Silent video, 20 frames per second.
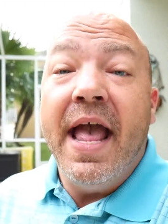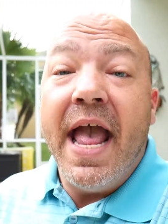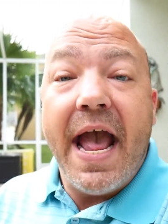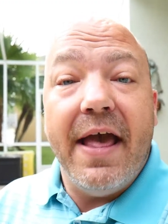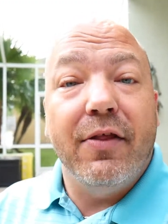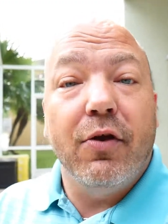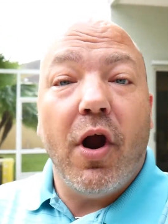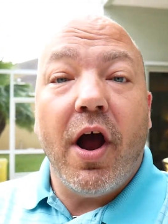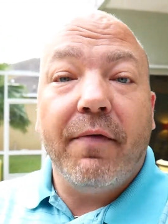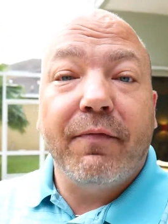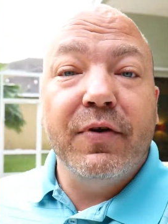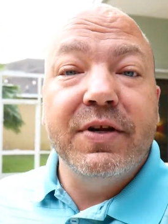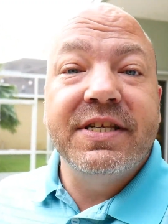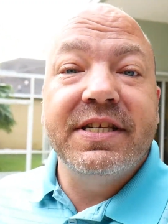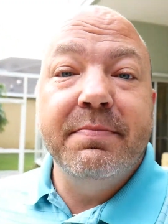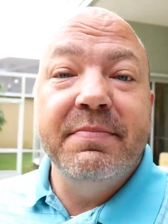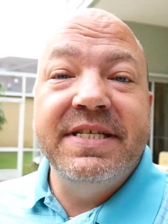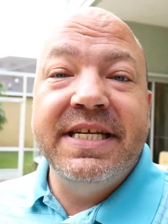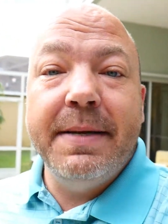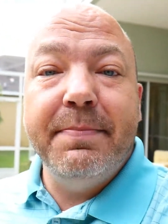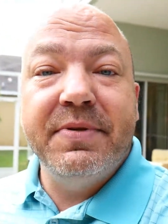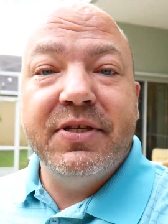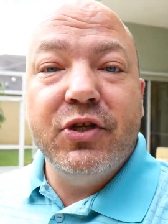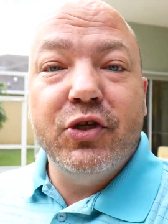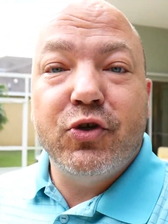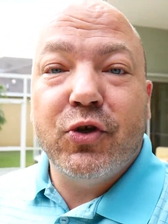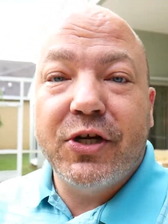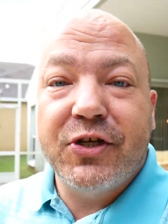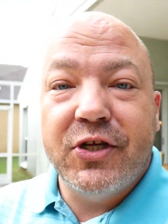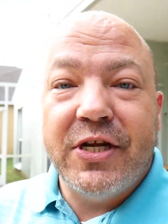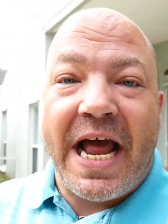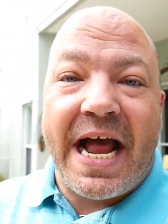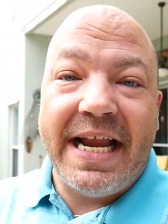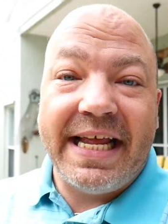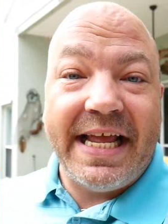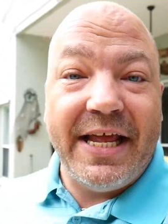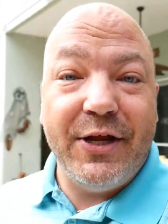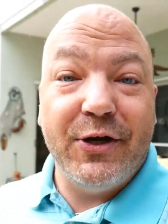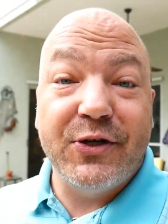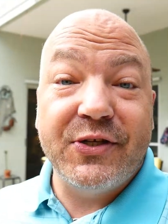And they're offering some tips and tricks on how to
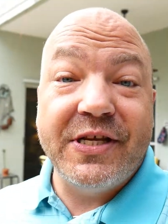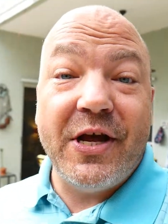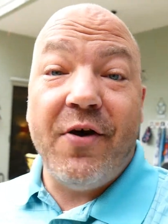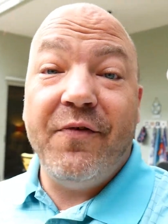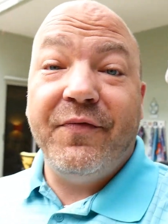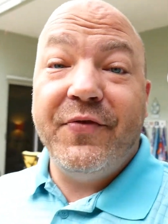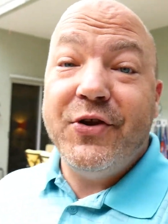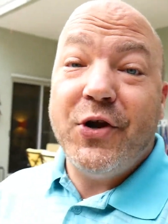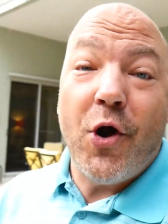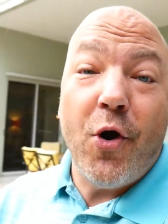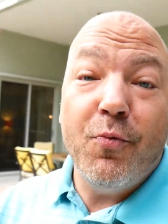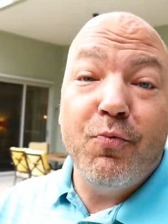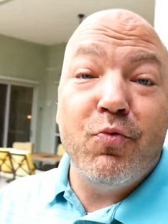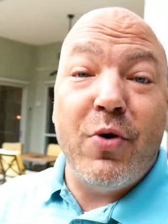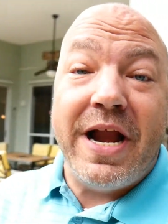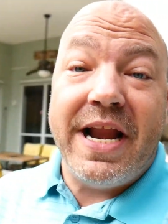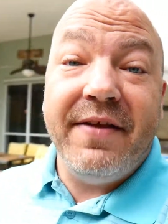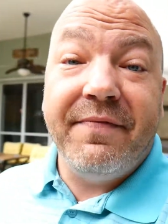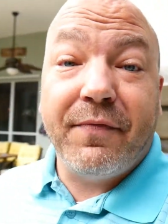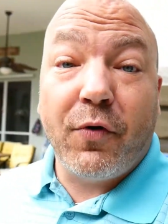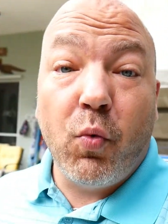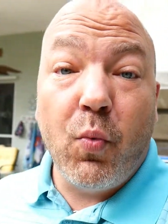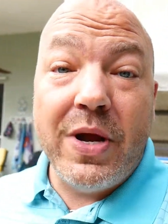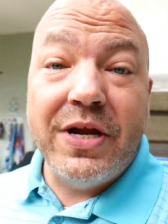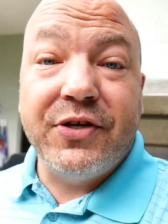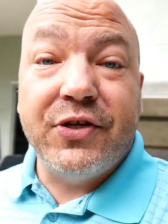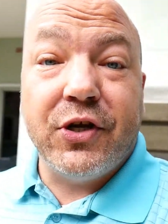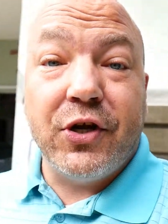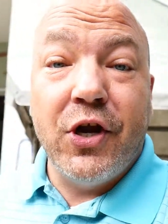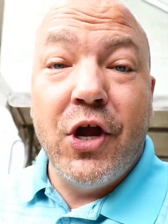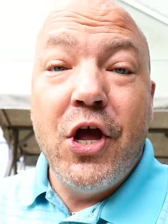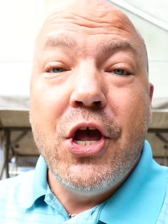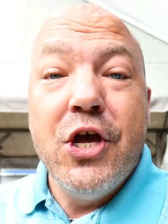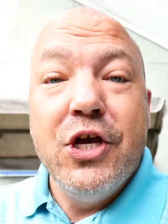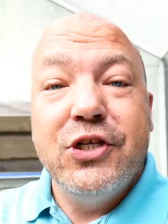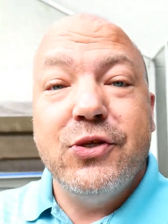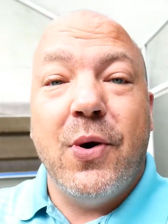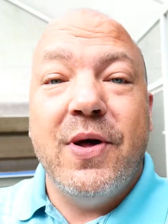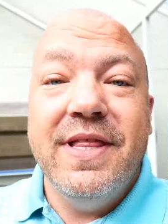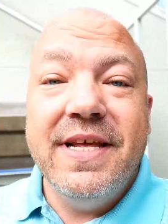get yourself and your home ready for winter.
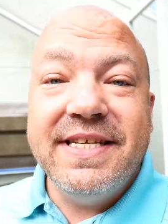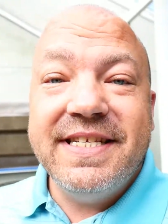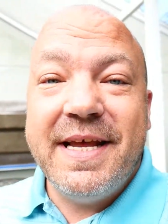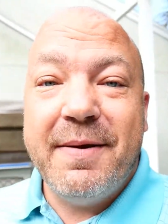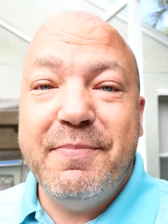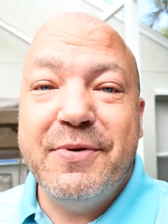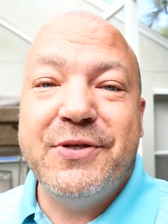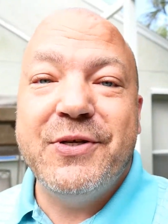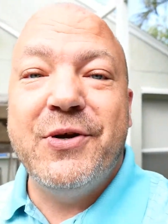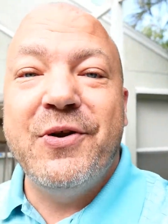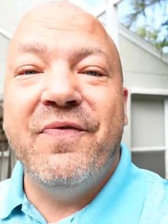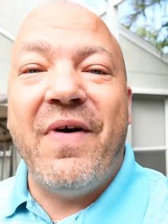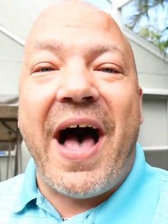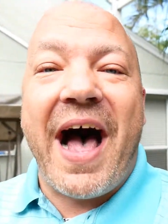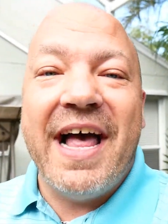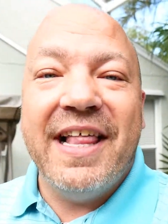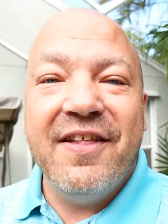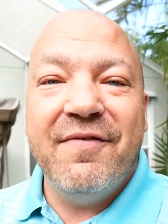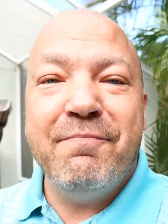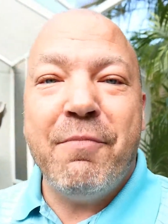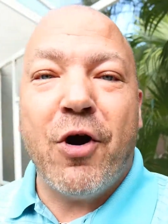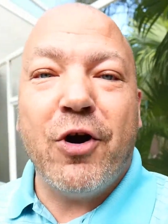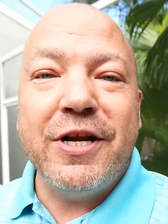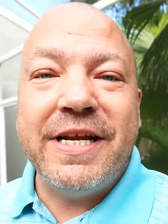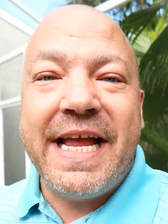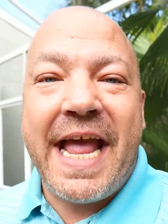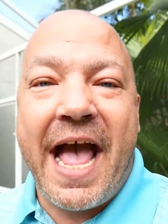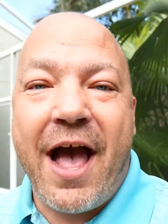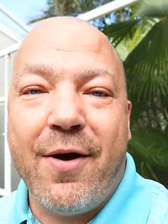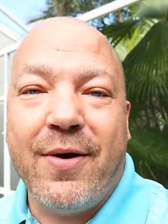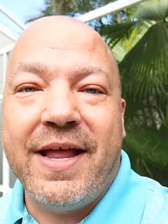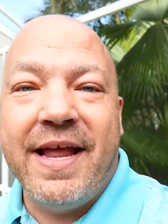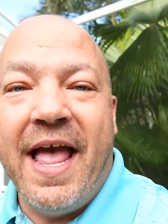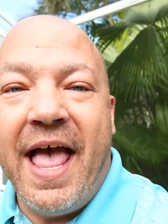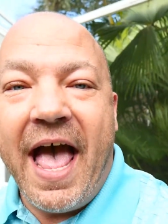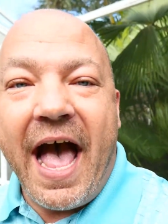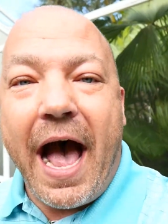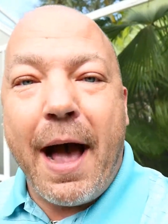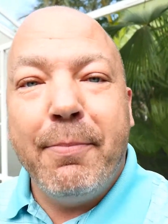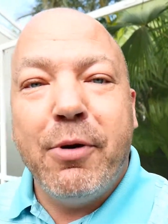So on this episode of I Love Martin County,
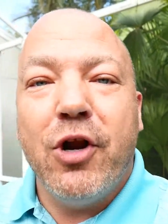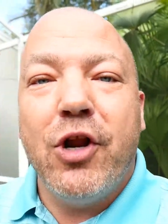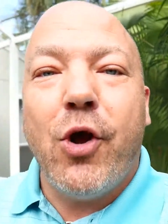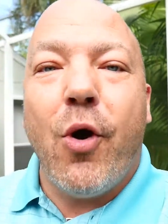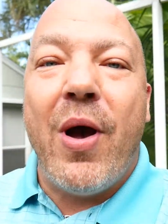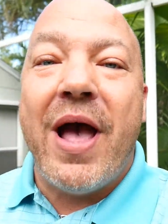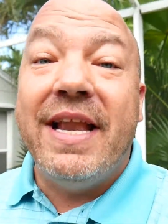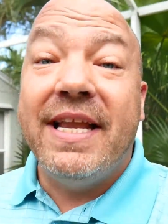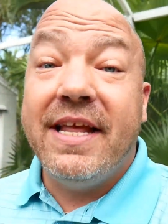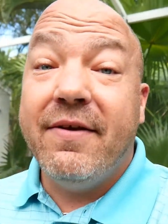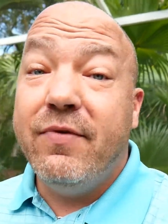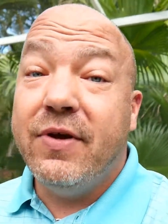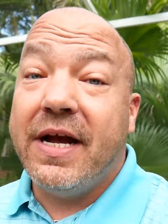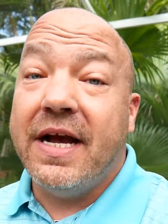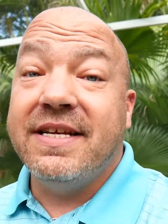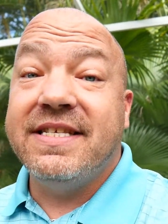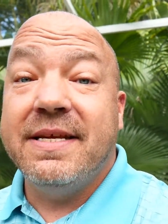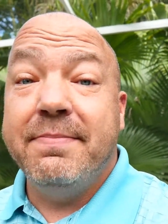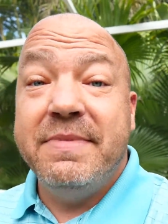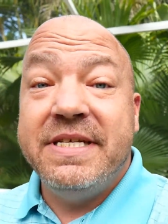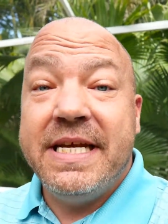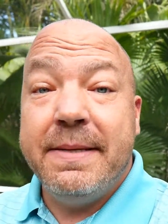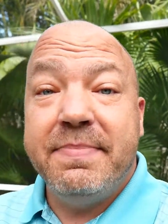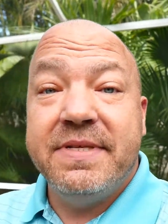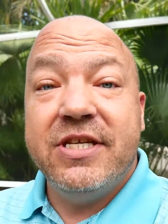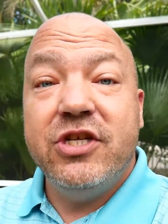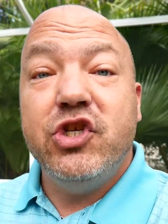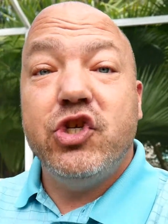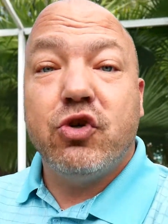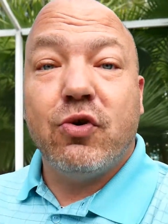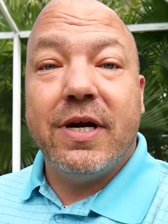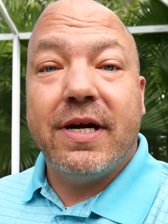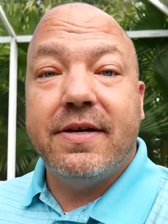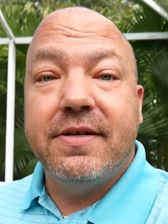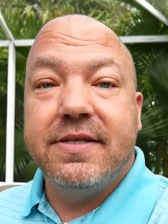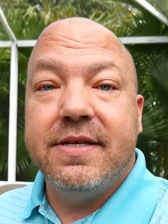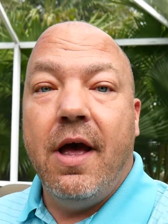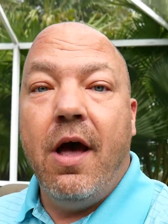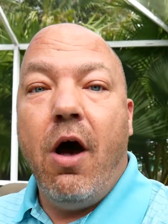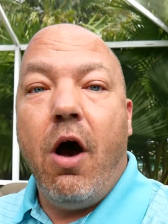I'm going to go ahead and give you guys some tips and
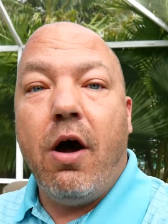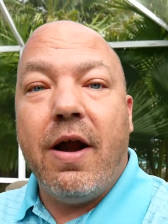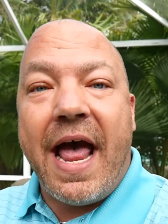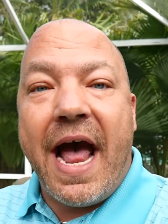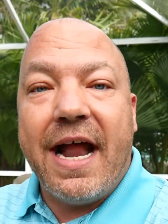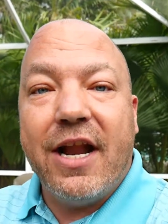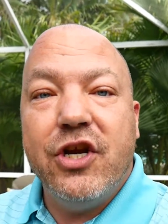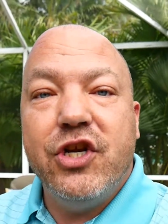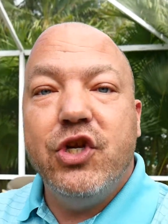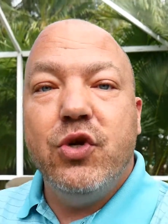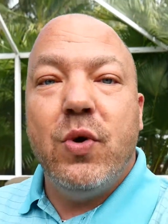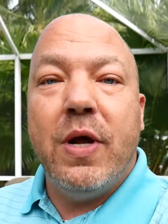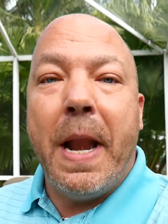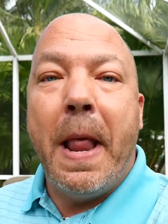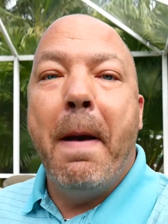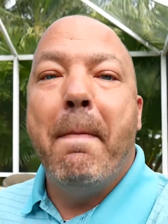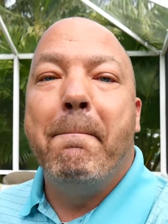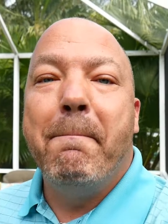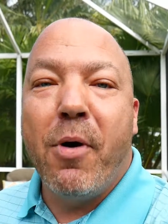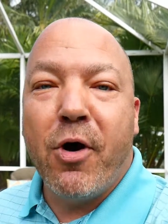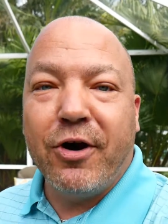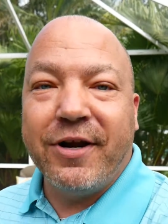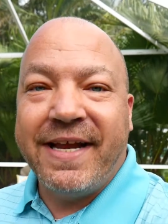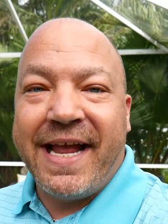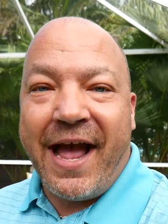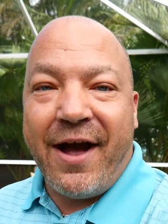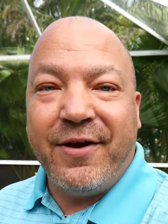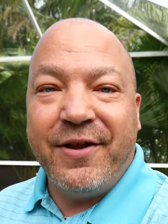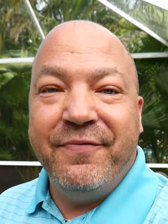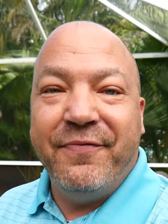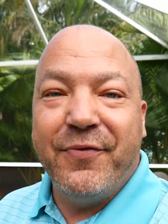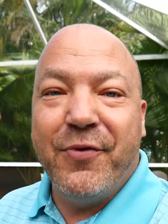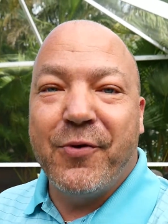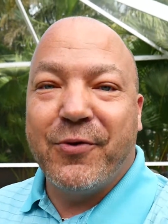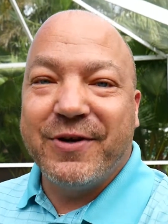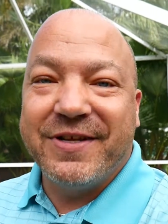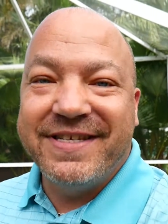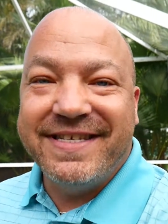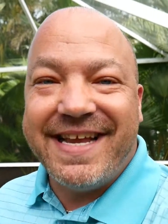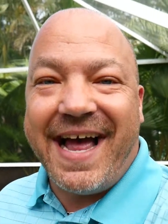tricks on how to do it Martin County,
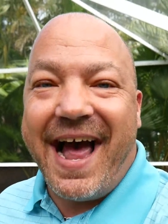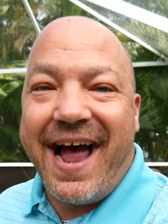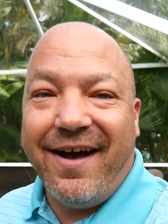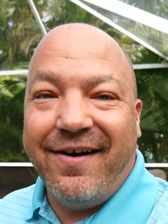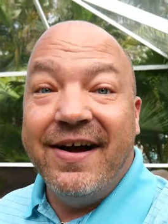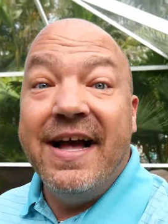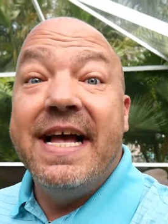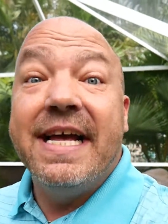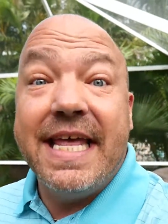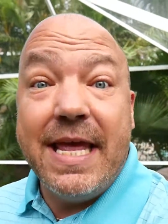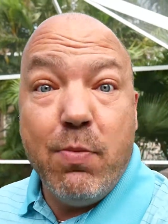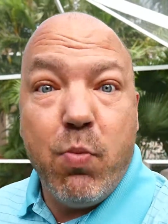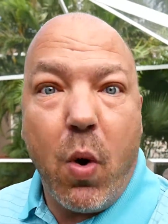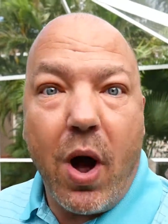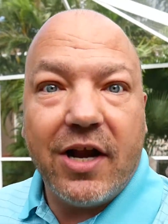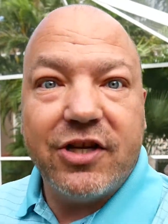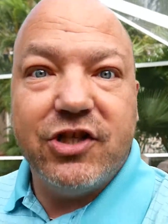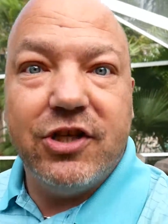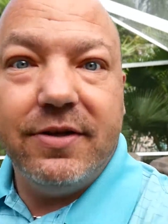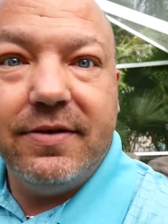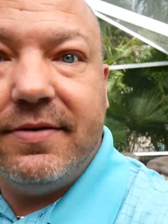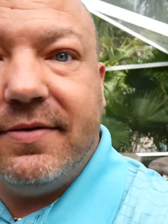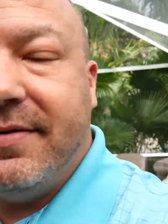Florida style. Keep watching.